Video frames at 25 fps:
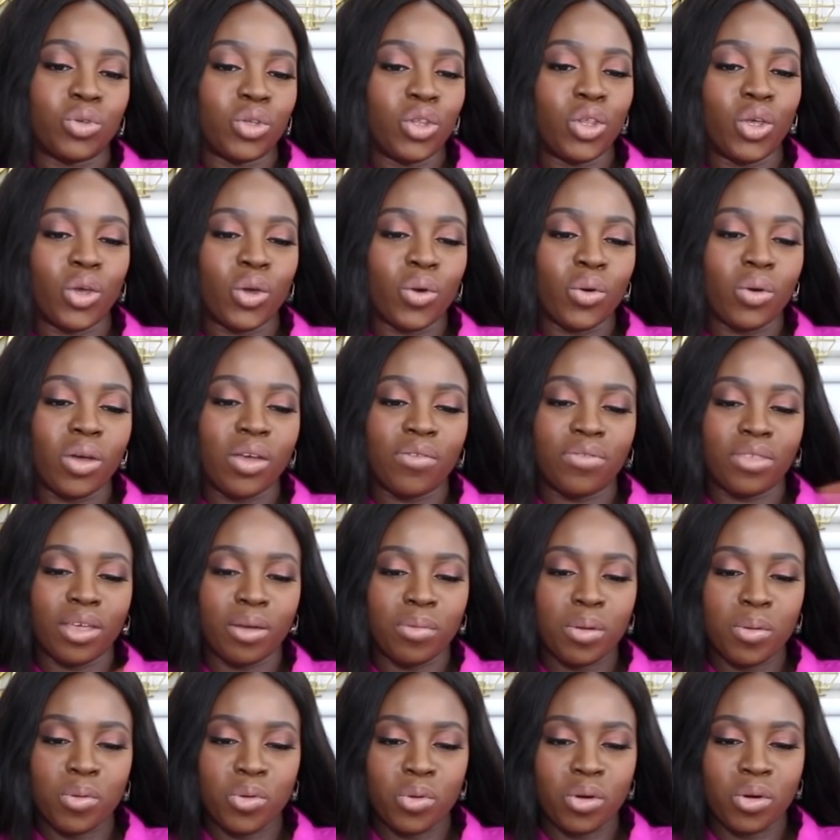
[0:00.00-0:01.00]
with you if there
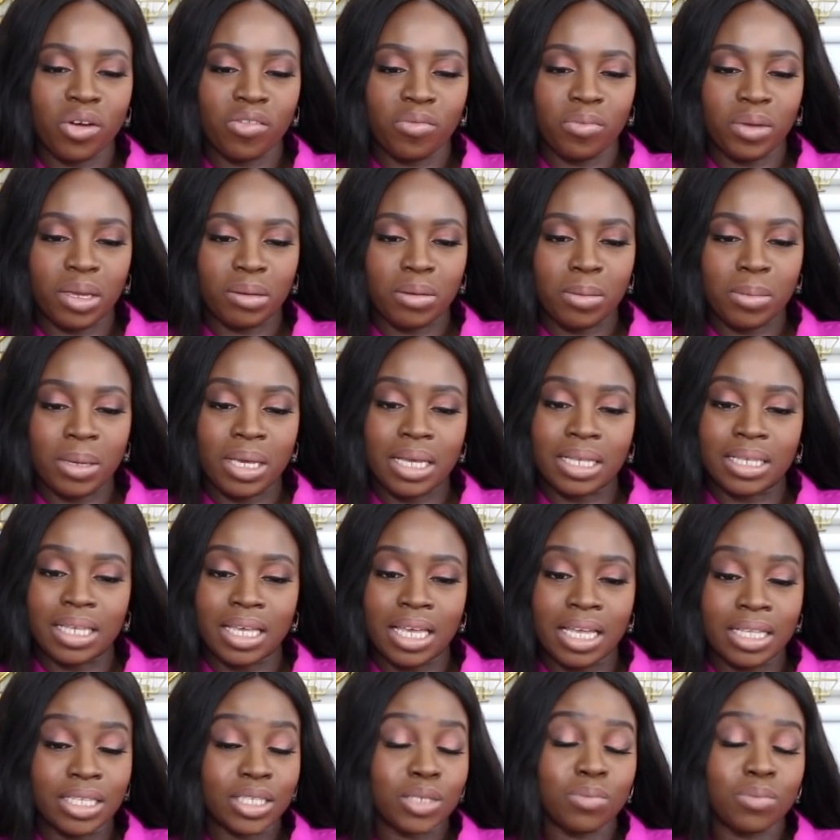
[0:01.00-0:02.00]
are people who have been maybe
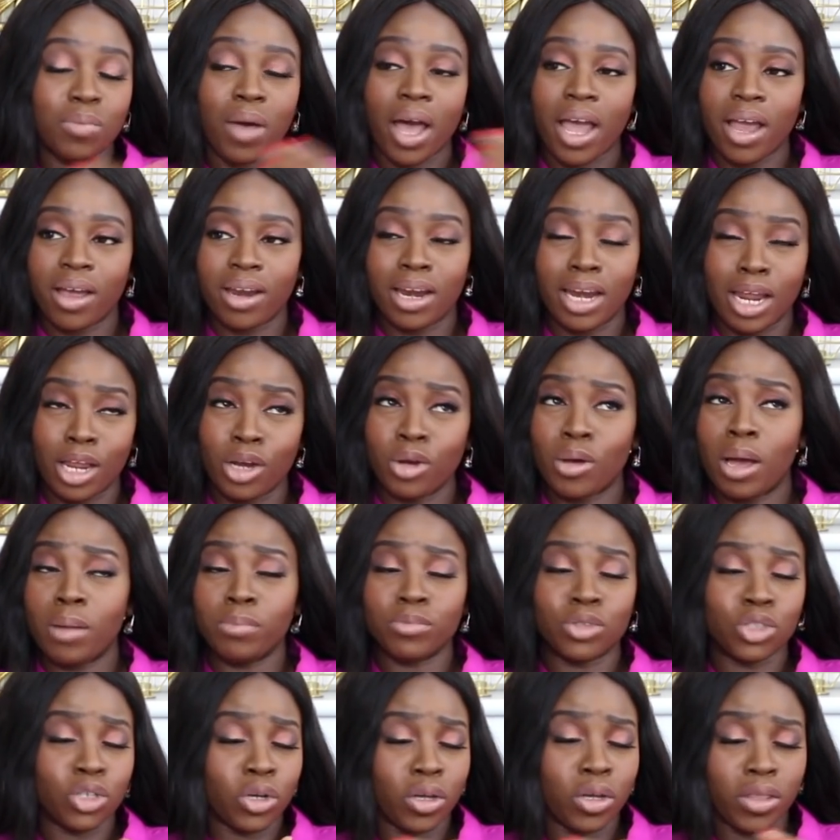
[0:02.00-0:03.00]
inspired, and I know,
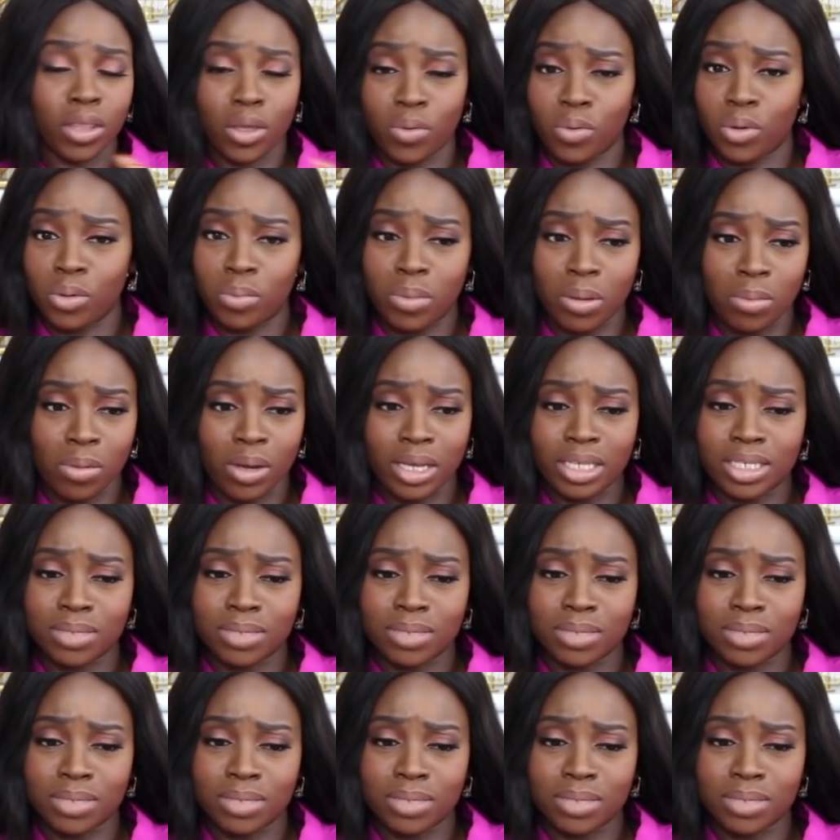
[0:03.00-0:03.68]
I'm sure they will be, but